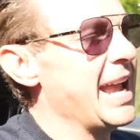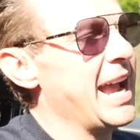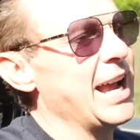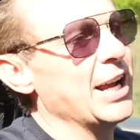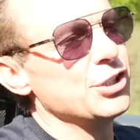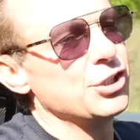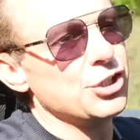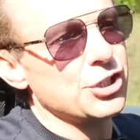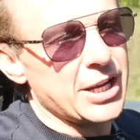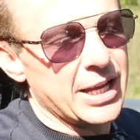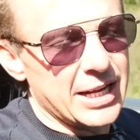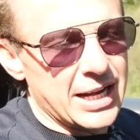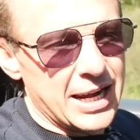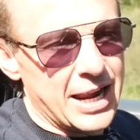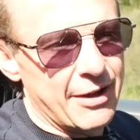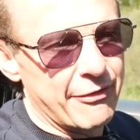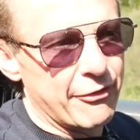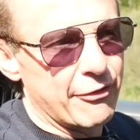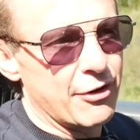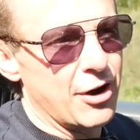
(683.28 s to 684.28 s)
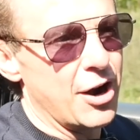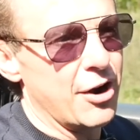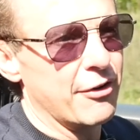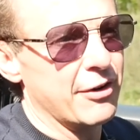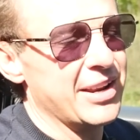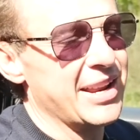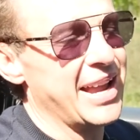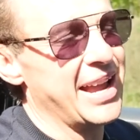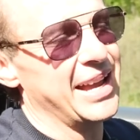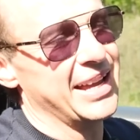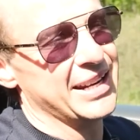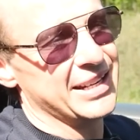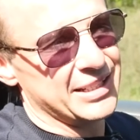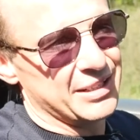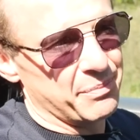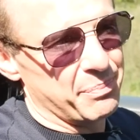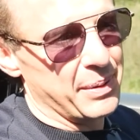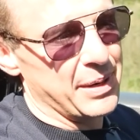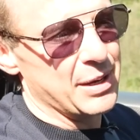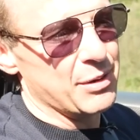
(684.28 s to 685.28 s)
as you can a LaFerrari and
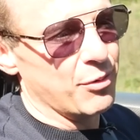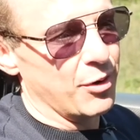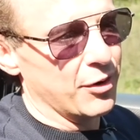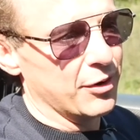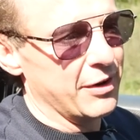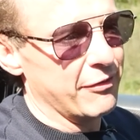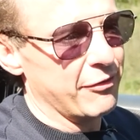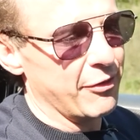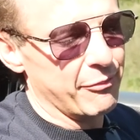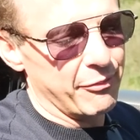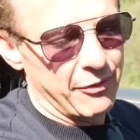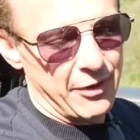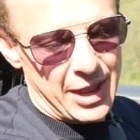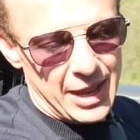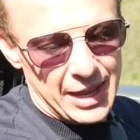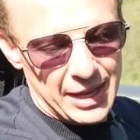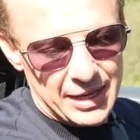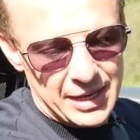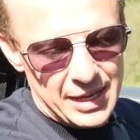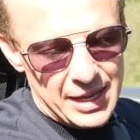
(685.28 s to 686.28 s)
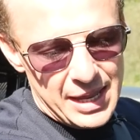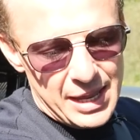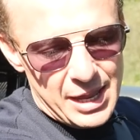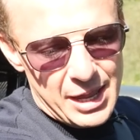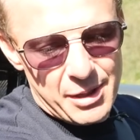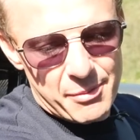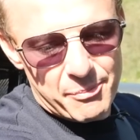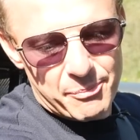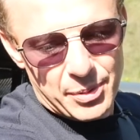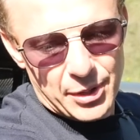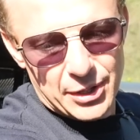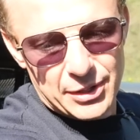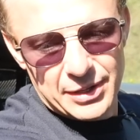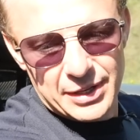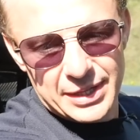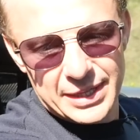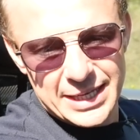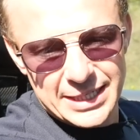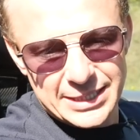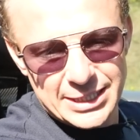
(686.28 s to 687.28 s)
the P1, if I'm fair. But
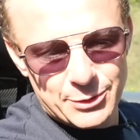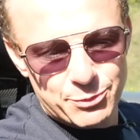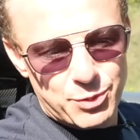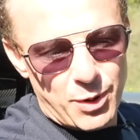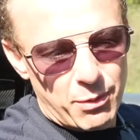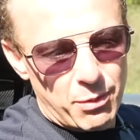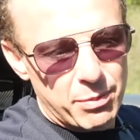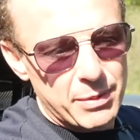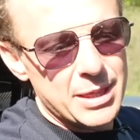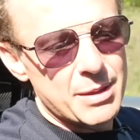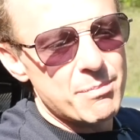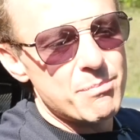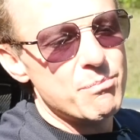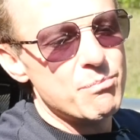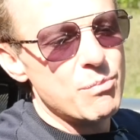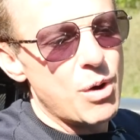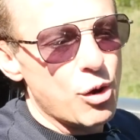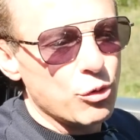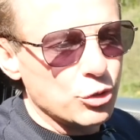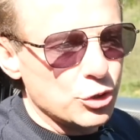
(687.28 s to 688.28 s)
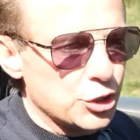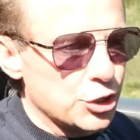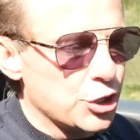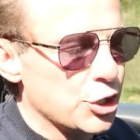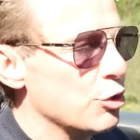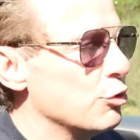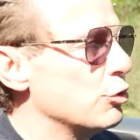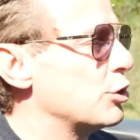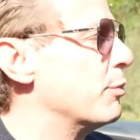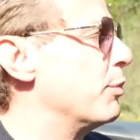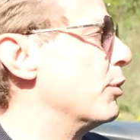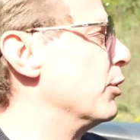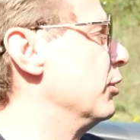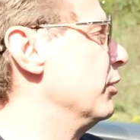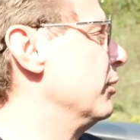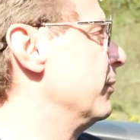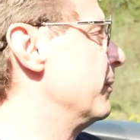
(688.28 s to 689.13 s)
this is probably the most usable.